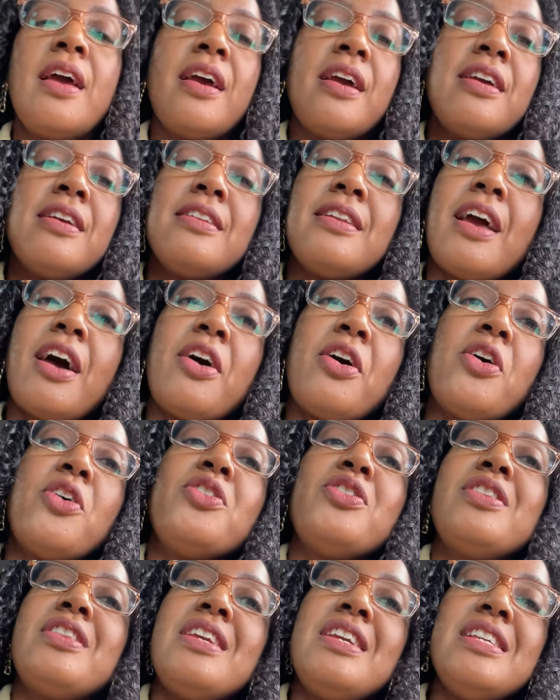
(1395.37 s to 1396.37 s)
Now,
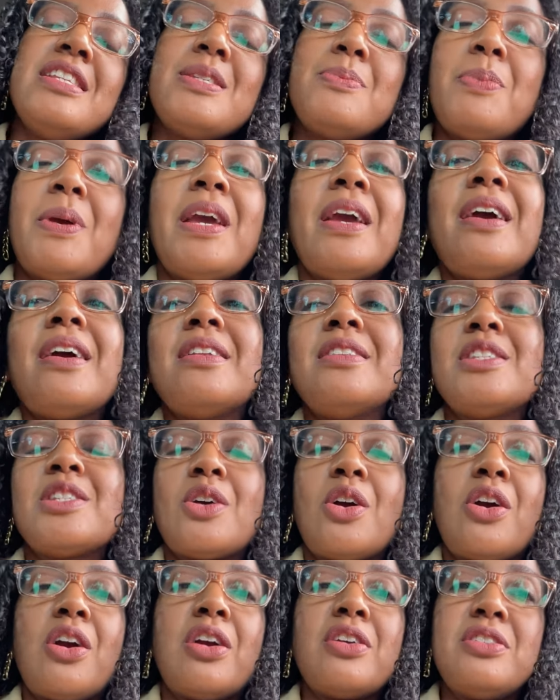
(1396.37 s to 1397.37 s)
these pants
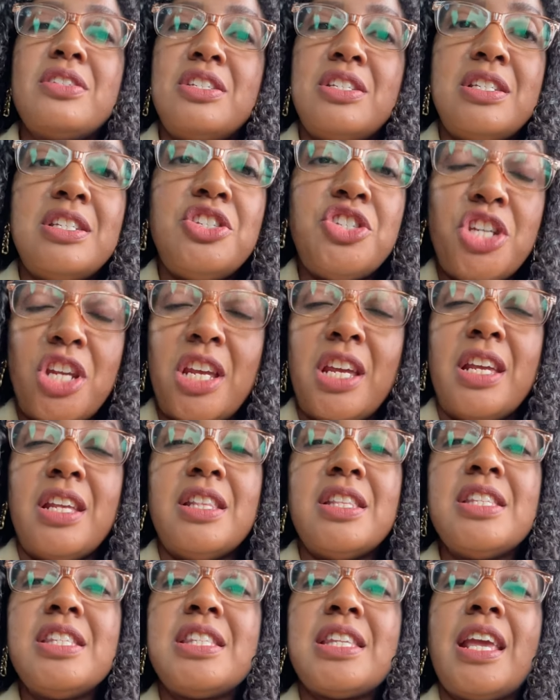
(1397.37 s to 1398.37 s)
are
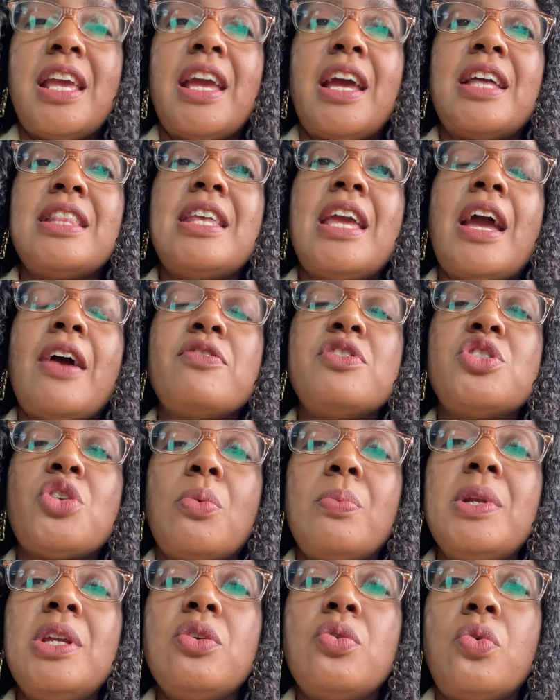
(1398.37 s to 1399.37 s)
jeans, and they have so
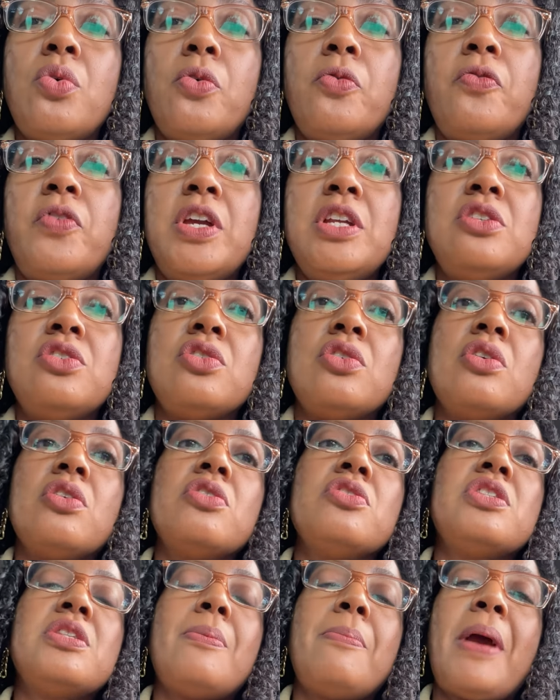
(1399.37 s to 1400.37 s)
many cool features.
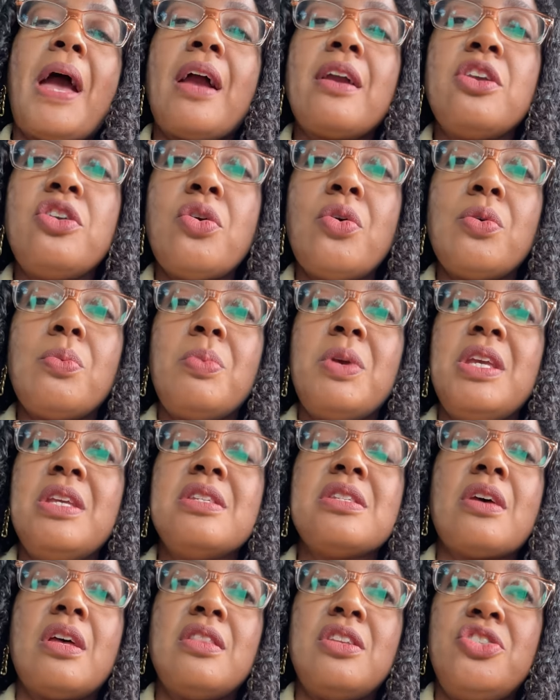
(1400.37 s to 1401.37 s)
The back yoke piece
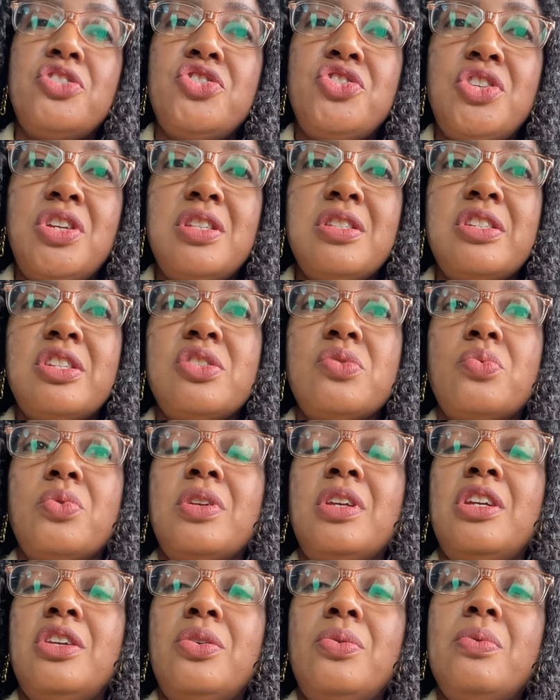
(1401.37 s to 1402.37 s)
on these jeans is really
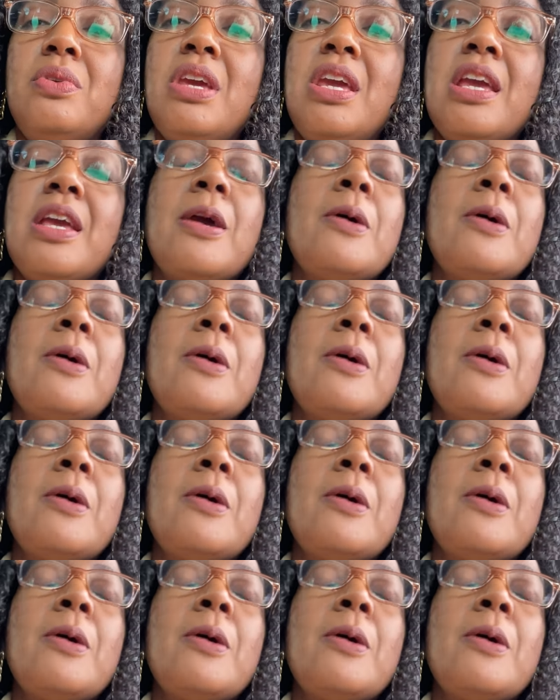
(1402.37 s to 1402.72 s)
unique.